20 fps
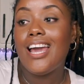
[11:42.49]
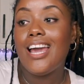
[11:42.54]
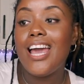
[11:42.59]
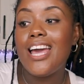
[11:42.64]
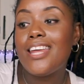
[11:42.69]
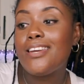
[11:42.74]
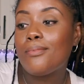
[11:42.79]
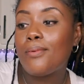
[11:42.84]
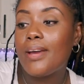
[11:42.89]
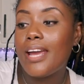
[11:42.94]

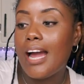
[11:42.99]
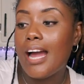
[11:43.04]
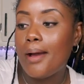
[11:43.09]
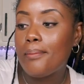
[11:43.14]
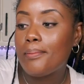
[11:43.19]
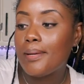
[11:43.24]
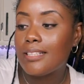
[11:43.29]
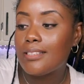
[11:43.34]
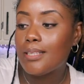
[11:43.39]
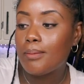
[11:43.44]
Anyway, I
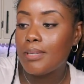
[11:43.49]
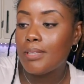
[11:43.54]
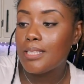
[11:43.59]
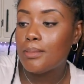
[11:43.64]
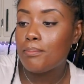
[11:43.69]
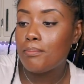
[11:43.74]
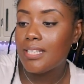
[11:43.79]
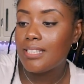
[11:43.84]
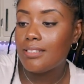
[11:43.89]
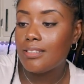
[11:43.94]
picked up this
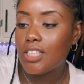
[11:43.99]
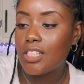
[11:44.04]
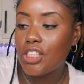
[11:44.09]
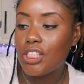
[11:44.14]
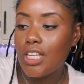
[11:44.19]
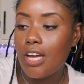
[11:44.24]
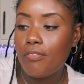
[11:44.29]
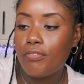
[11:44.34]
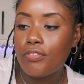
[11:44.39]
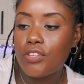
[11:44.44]
Mr.
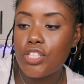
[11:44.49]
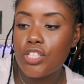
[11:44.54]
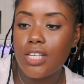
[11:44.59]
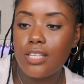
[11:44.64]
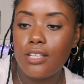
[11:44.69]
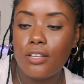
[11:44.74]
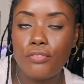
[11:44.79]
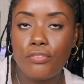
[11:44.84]
Chef chili